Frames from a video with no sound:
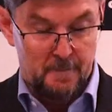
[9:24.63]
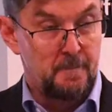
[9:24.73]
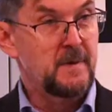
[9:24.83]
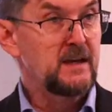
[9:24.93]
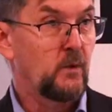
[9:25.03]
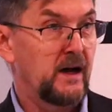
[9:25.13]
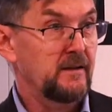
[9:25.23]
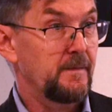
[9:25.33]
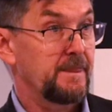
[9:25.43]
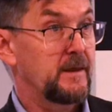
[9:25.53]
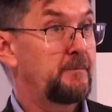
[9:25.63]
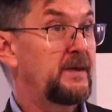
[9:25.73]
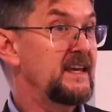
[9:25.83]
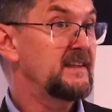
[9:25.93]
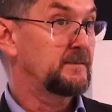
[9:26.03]
Meanwhile, the
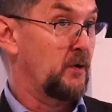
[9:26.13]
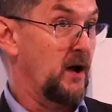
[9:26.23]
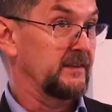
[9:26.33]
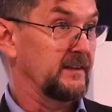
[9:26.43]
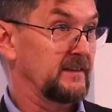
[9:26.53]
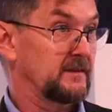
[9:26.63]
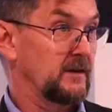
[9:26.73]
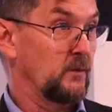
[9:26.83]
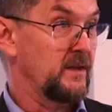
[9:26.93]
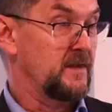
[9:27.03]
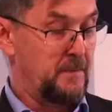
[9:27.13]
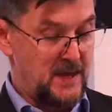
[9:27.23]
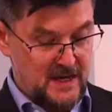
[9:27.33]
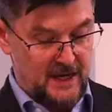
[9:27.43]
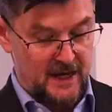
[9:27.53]
peace process with the
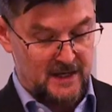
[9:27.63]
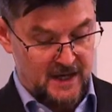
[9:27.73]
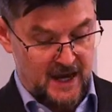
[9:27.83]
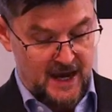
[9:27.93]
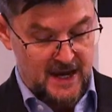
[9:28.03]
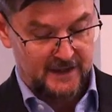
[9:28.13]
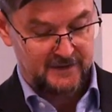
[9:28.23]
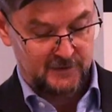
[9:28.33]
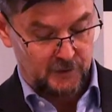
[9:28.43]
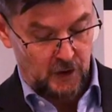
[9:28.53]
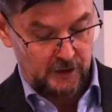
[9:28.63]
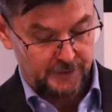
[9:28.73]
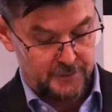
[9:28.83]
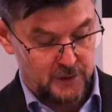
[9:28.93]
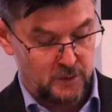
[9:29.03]
PKK had
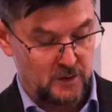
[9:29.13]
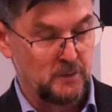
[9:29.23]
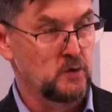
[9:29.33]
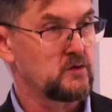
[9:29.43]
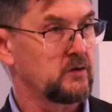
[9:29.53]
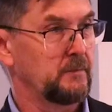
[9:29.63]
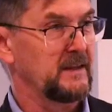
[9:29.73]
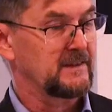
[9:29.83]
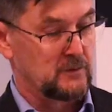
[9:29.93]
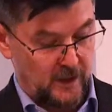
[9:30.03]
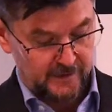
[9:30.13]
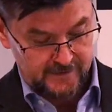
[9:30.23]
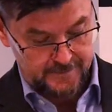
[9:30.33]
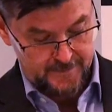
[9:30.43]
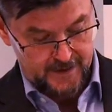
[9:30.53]
stalled due to mutual
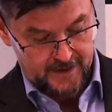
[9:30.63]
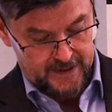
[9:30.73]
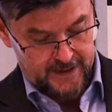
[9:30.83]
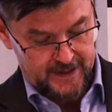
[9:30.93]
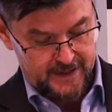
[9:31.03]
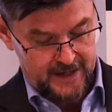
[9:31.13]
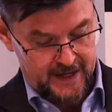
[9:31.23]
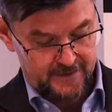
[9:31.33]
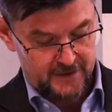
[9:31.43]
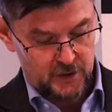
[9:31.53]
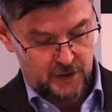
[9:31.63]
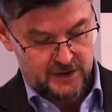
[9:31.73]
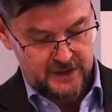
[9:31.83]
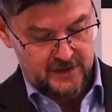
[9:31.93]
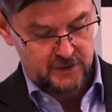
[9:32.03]
mistrust, and the
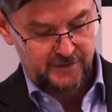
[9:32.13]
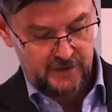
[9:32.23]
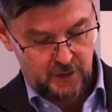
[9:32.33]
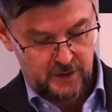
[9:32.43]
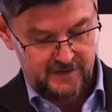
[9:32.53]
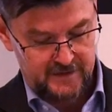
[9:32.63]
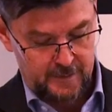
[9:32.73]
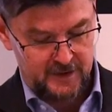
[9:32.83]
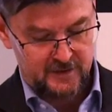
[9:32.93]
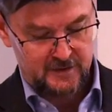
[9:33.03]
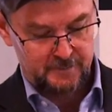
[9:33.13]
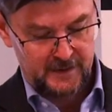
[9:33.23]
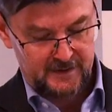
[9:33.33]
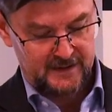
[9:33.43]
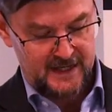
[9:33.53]
Turkish National Security
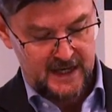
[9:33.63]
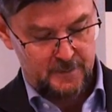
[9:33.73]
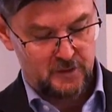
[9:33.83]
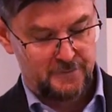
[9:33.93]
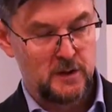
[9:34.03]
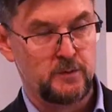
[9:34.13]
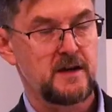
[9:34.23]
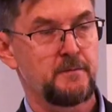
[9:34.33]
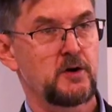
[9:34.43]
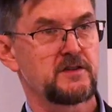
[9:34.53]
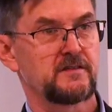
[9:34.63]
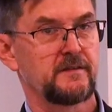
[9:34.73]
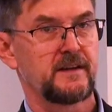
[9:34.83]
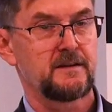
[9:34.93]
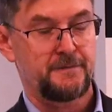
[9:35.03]
Establishment came to view the emergence
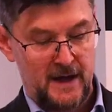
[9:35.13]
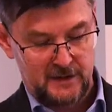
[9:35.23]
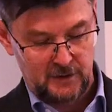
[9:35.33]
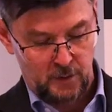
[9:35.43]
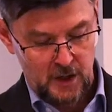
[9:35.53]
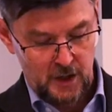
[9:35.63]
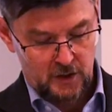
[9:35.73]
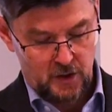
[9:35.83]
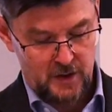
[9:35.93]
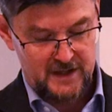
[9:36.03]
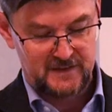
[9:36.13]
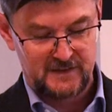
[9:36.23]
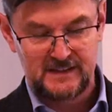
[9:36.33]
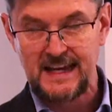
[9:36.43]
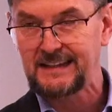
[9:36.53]
of a de facto Kurdish
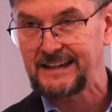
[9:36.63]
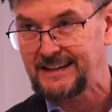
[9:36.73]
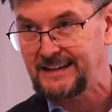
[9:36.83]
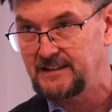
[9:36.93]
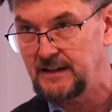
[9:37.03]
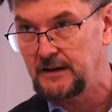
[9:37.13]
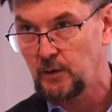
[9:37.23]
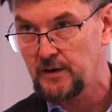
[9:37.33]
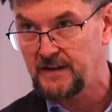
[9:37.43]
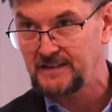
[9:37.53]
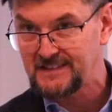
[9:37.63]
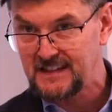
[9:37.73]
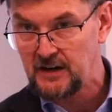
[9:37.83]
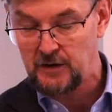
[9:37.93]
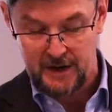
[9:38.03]
statelet in northern
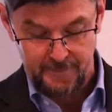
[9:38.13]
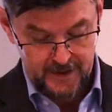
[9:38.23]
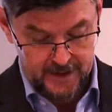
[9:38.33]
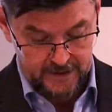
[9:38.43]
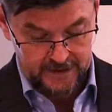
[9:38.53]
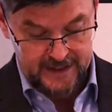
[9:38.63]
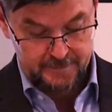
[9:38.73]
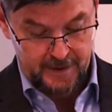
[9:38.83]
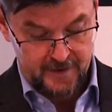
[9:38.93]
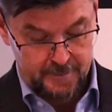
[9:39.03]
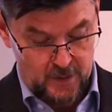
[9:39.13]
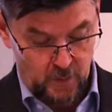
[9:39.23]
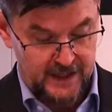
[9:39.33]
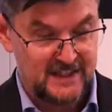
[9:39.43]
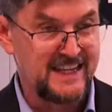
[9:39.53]
Syria, led by the
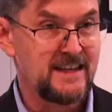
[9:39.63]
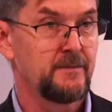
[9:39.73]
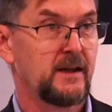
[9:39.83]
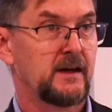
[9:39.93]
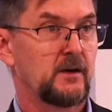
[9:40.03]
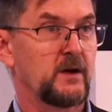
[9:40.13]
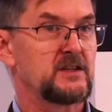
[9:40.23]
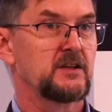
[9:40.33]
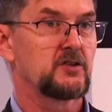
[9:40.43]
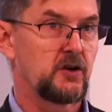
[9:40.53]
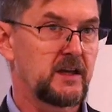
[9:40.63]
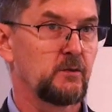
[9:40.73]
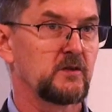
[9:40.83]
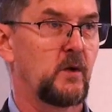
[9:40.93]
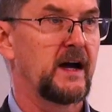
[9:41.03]
PYD, which in Turkey
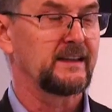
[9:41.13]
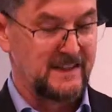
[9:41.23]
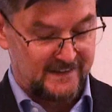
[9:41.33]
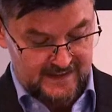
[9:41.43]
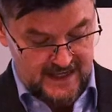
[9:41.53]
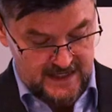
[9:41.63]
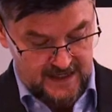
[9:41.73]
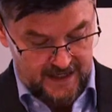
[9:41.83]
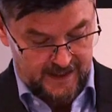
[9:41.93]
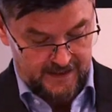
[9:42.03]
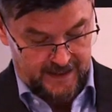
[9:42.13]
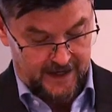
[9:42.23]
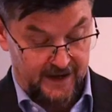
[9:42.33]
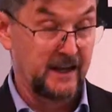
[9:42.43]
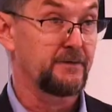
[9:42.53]
was widely seen,
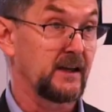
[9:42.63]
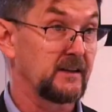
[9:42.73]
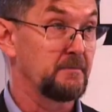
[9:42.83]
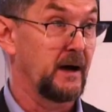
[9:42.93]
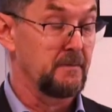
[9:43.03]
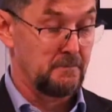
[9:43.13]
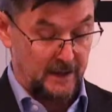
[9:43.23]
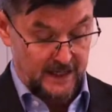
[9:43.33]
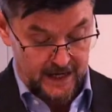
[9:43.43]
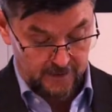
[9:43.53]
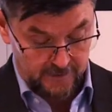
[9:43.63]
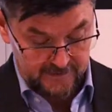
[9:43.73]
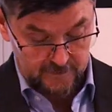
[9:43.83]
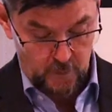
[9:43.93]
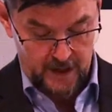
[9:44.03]
and frankly by many
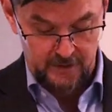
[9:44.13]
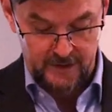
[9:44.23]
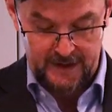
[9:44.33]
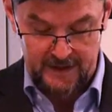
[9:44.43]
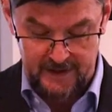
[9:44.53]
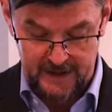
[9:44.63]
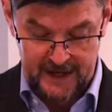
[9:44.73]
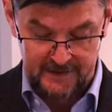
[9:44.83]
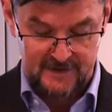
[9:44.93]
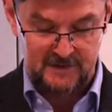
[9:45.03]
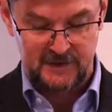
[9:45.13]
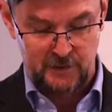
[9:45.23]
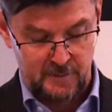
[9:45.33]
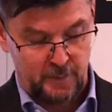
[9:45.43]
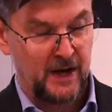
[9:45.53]
analysts as well, as the
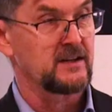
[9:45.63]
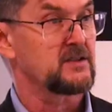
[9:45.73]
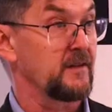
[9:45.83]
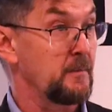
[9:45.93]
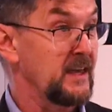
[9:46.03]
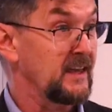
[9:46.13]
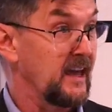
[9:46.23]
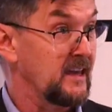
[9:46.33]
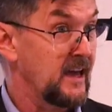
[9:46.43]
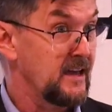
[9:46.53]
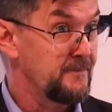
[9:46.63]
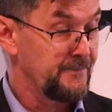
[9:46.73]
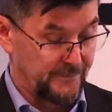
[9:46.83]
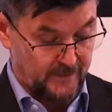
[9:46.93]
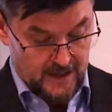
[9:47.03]
Syrian branch of the PKK.
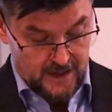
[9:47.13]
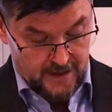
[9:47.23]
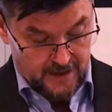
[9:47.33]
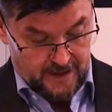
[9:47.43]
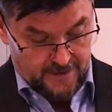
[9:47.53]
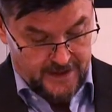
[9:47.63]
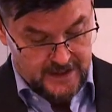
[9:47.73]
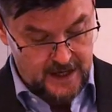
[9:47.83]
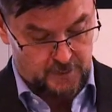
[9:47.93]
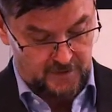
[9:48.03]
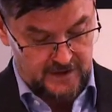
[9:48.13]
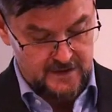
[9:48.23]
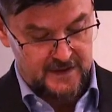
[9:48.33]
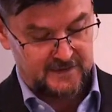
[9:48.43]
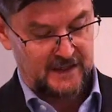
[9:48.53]
They came to see
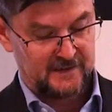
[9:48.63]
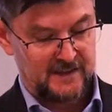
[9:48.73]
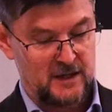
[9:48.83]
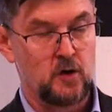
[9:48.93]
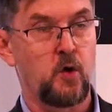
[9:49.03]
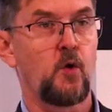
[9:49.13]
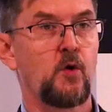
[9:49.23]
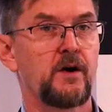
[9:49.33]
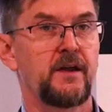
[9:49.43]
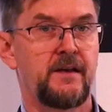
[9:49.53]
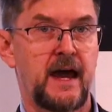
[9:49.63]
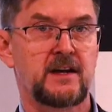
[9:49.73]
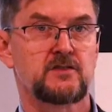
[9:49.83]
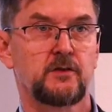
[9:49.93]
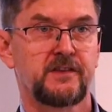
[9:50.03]
this as a core
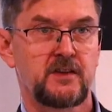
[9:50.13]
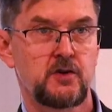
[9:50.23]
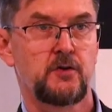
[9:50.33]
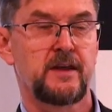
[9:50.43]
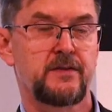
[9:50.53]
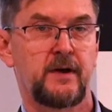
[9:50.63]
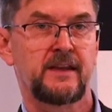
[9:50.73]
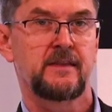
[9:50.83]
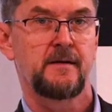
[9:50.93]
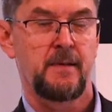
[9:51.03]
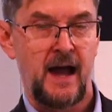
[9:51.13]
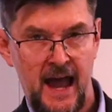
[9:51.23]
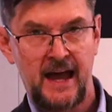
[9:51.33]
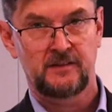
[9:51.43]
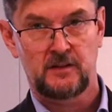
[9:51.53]
national security threat that
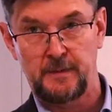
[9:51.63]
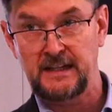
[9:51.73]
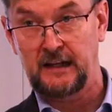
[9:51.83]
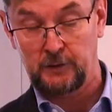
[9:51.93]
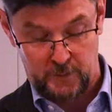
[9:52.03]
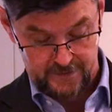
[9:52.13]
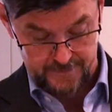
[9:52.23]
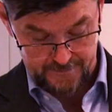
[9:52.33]
had to be dealt with.